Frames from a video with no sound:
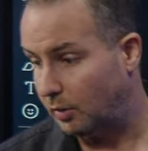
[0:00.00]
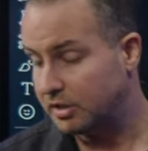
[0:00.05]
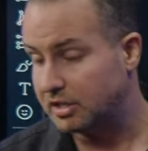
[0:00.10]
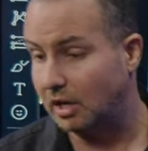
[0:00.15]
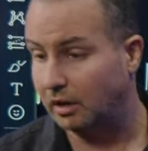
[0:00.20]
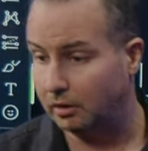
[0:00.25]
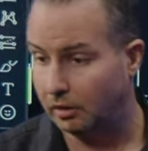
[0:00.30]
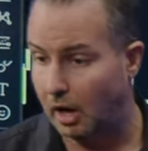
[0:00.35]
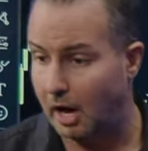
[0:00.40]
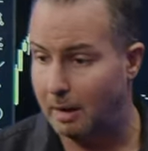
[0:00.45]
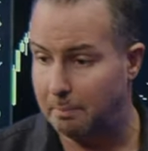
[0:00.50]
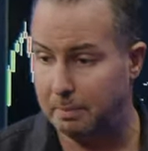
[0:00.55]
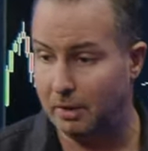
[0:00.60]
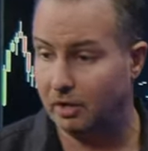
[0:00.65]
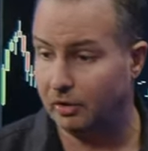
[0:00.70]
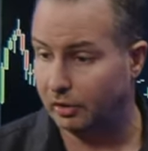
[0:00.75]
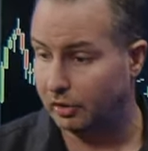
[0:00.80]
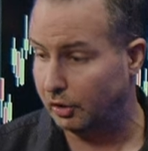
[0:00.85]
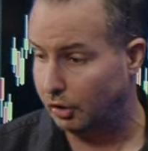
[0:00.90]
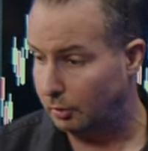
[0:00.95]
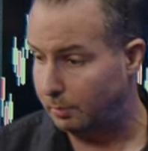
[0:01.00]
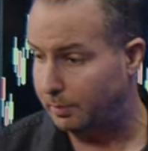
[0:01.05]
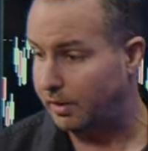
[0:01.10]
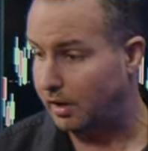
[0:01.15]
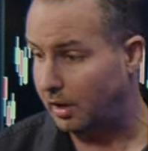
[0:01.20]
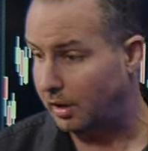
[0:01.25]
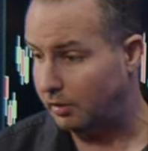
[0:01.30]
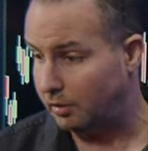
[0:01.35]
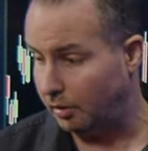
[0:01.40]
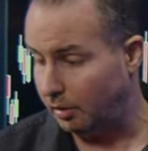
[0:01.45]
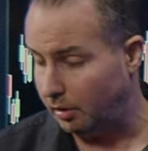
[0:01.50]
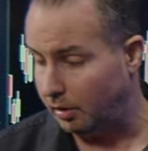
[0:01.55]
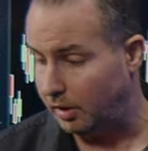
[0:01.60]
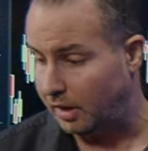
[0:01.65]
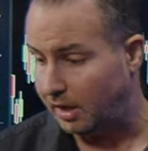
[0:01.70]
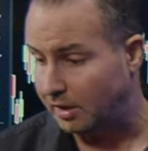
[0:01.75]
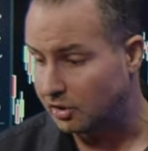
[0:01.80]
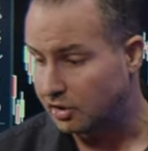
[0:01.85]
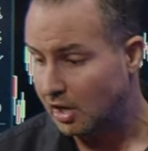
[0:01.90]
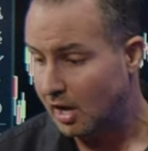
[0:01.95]
is up a little bit on
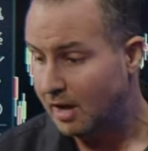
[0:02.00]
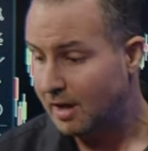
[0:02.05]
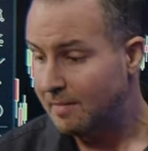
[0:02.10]
earnings.